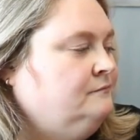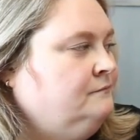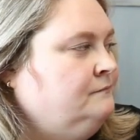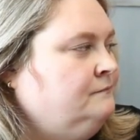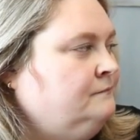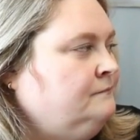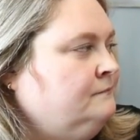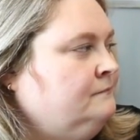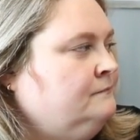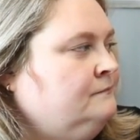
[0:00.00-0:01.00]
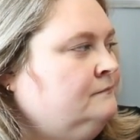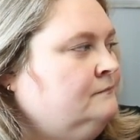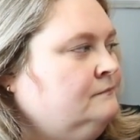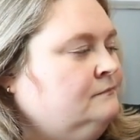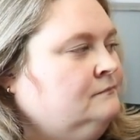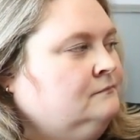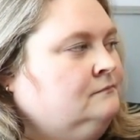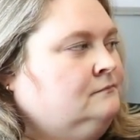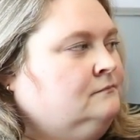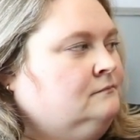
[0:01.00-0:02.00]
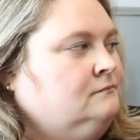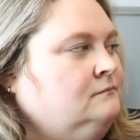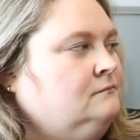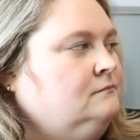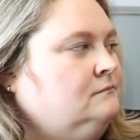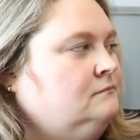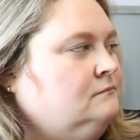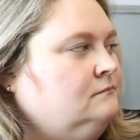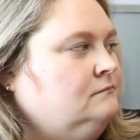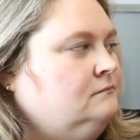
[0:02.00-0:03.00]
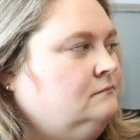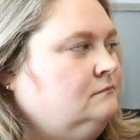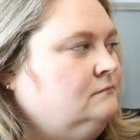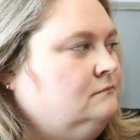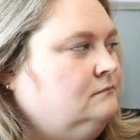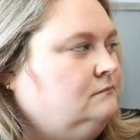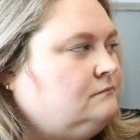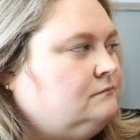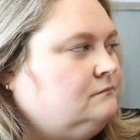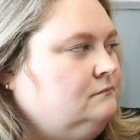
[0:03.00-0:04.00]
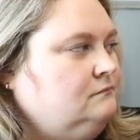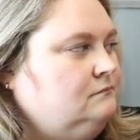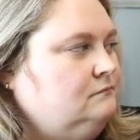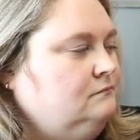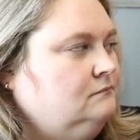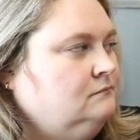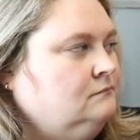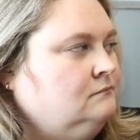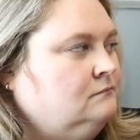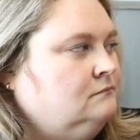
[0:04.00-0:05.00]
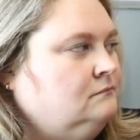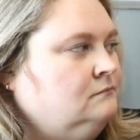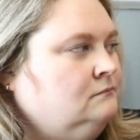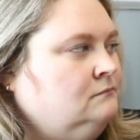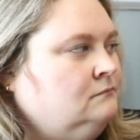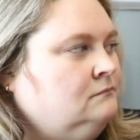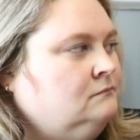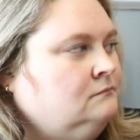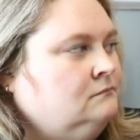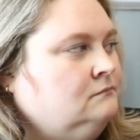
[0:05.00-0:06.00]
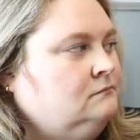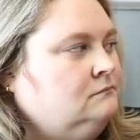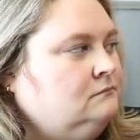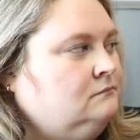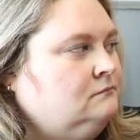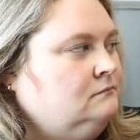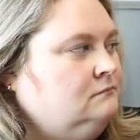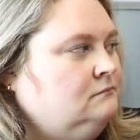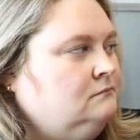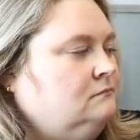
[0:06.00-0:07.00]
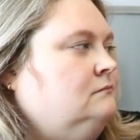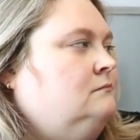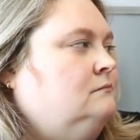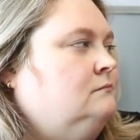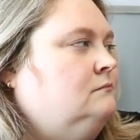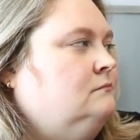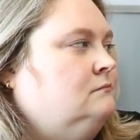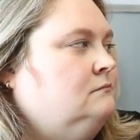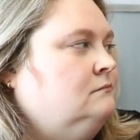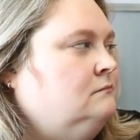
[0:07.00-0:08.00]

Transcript: The person shown says nothing.